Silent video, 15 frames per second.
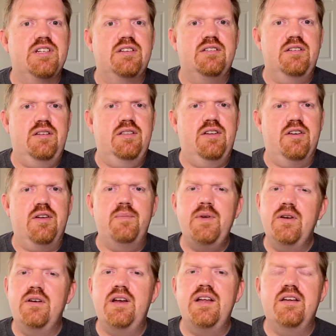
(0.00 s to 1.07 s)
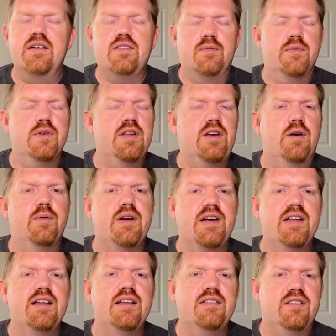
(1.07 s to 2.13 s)
and their community doesn't really know what
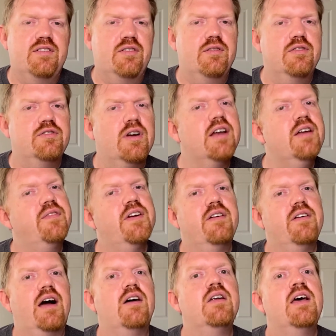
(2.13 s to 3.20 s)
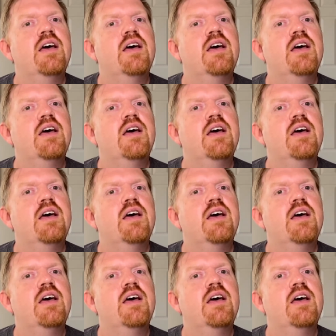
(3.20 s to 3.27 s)
it is. And so they're trying to figure out,